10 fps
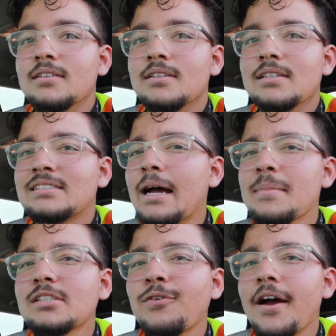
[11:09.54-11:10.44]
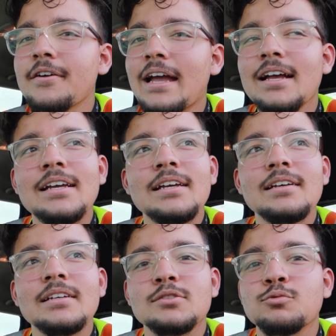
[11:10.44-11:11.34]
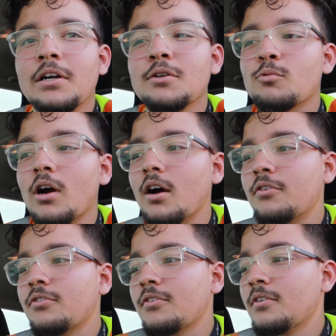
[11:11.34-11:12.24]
It's not misfiring. It's running rough.